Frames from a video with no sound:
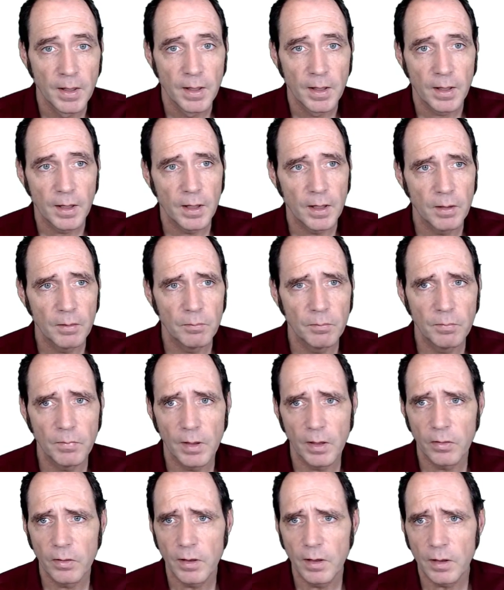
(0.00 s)

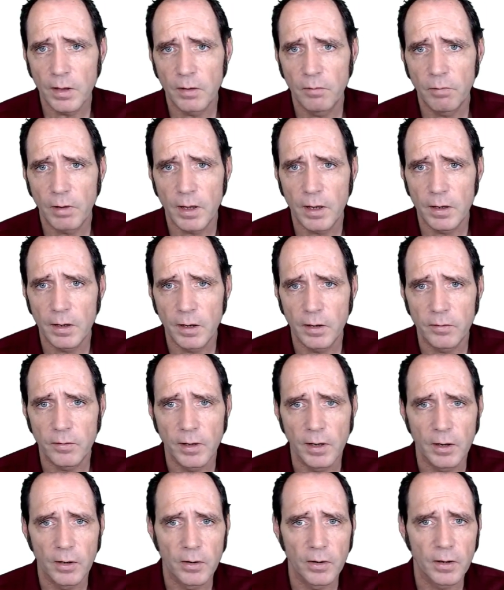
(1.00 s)
I think it can recognise
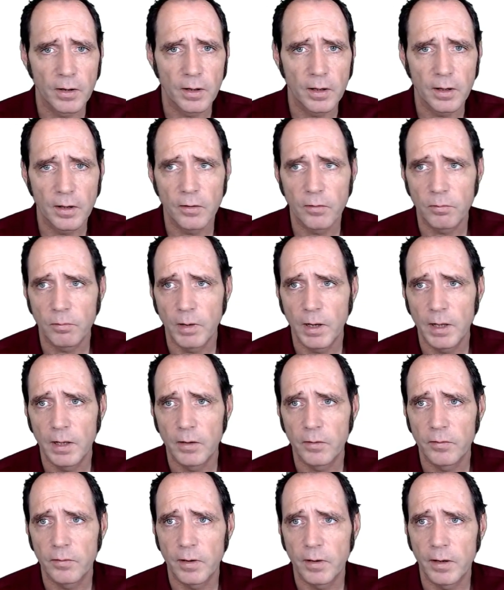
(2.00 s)
Elon as well,
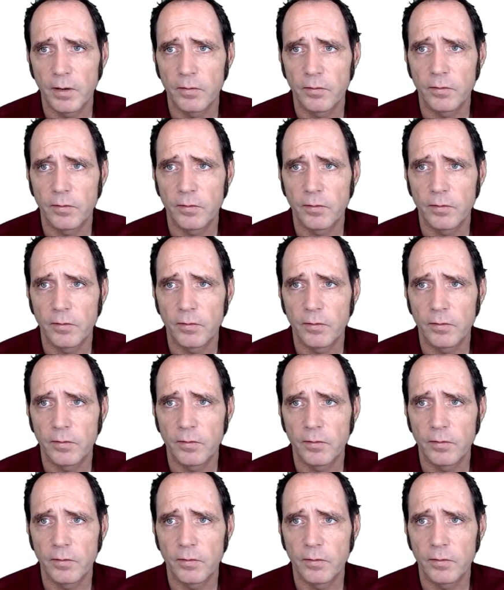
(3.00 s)
so let's